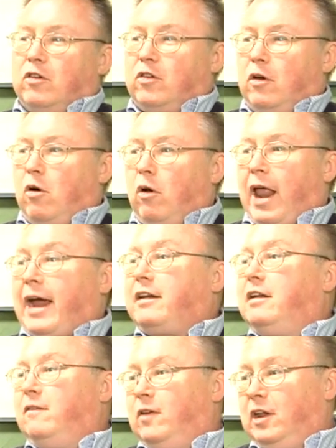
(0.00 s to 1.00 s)
the whole
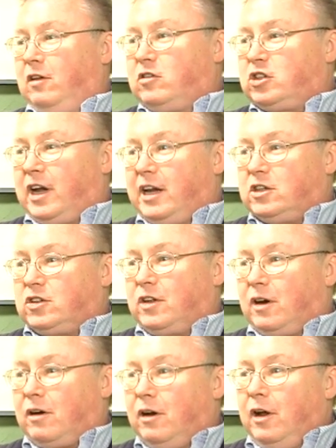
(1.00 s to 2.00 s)
activities changed.
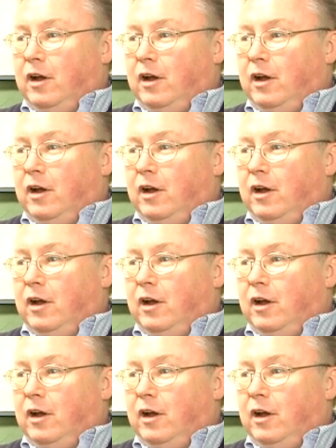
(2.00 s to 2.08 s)
Their,